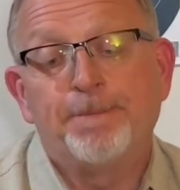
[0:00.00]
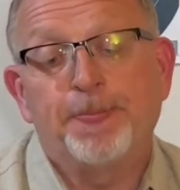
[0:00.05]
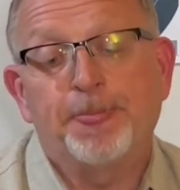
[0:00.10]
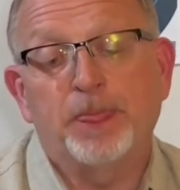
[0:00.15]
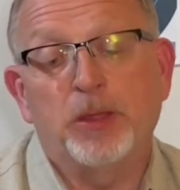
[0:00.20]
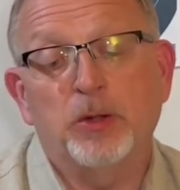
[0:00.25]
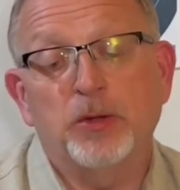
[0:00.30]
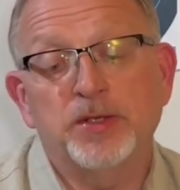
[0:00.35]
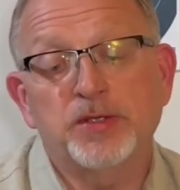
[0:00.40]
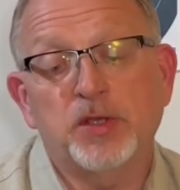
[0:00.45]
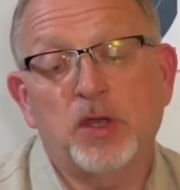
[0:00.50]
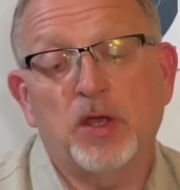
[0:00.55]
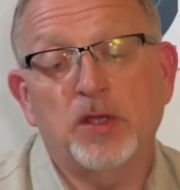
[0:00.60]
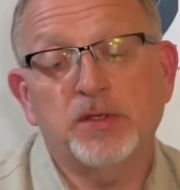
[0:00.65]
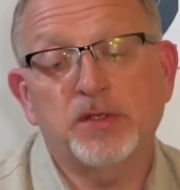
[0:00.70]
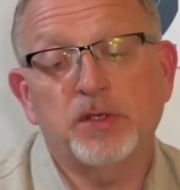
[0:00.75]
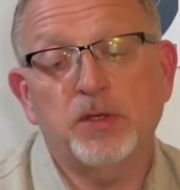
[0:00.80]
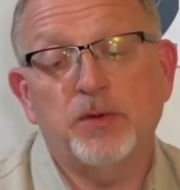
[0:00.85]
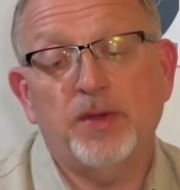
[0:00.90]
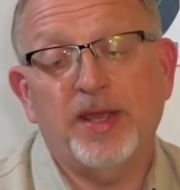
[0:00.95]
There is
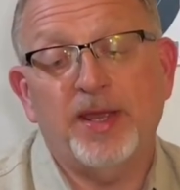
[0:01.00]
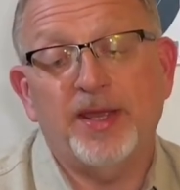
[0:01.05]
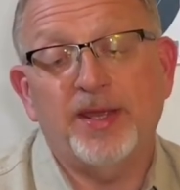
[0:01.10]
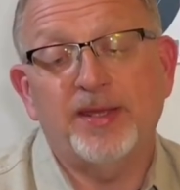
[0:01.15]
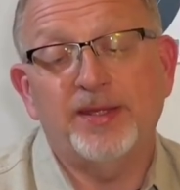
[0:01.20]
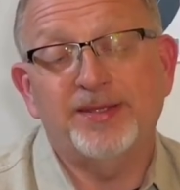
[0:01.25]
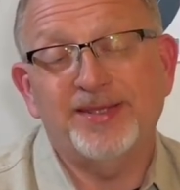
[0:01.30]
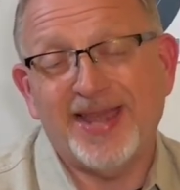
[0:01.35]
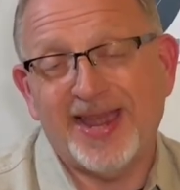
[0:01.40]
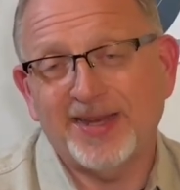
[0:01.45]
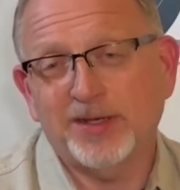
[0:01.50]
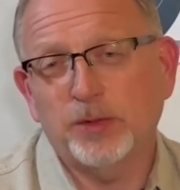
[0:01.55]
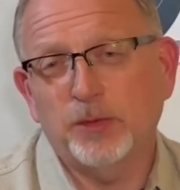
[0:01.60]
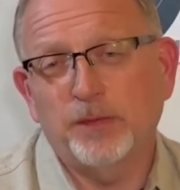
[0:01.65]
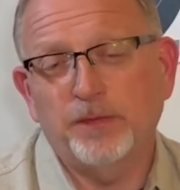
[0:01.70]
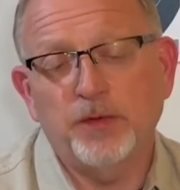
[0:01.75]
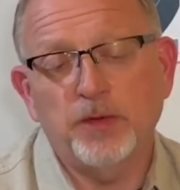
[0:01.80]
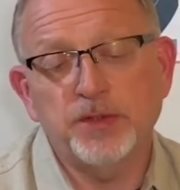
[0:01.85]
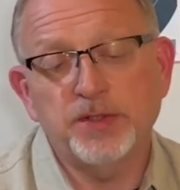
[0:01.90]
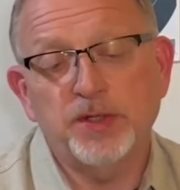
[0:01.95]
also a
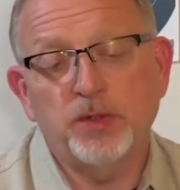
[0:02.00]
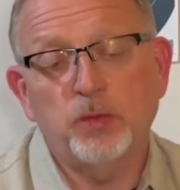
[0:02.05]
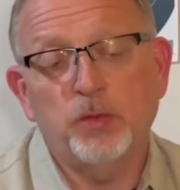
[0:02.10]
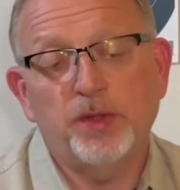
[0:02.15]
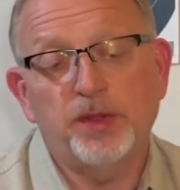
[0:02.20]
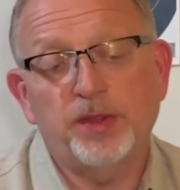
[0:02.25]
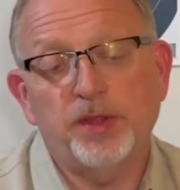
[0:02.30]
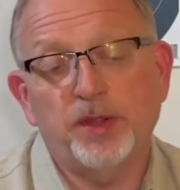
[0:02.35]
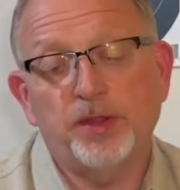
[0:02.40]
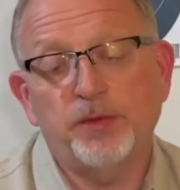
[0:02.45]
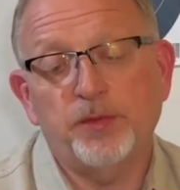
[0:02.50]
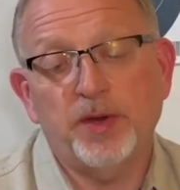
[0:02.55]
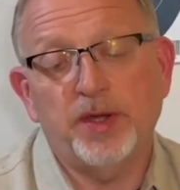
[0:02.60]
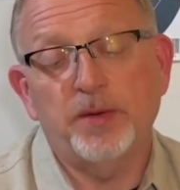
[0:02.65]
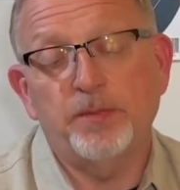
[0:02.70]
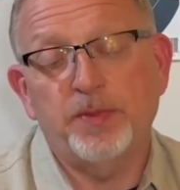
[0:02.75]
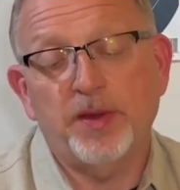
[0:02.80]
tactical version with a threaded